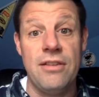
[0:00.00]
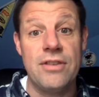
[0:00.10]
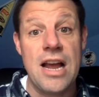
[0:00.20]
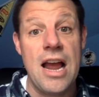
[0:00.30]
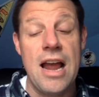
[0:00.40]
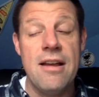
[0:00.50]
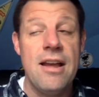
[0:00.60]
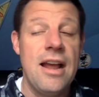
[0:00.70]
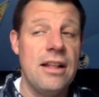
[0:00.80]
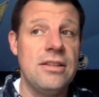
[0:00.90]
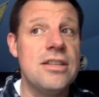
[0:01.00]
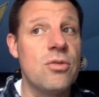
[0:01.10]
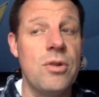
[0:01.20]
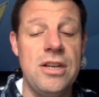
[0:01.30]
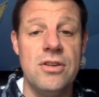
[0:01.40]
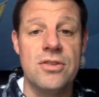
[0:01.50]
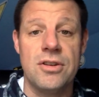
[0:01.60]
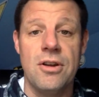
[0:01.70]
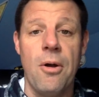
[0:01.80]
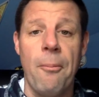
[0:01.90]
guy at least 20 years
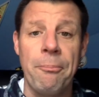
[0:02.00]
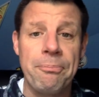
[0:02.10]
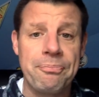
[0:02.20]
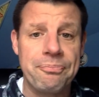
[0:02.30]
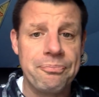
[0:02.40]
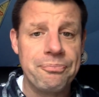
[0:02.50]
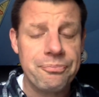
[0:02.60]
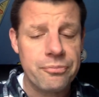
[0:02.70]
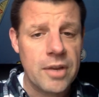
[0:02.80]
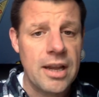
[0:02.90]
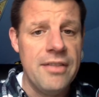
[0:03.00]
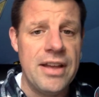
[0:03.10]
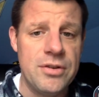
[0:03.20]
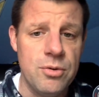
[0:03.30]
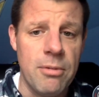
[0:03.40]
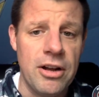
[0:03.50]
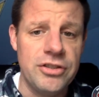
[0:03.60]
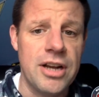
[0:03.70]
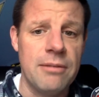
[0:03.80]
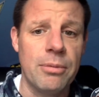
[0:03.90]
ago, and that's who
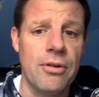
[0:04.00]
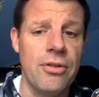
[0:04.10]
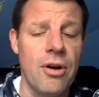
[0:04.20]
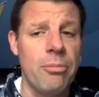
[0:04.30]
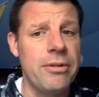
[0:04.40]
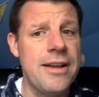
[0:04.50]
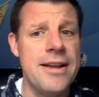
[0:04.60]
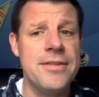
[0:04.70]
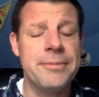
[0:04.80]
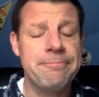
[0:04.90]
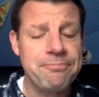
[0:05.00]
John Bernthal plays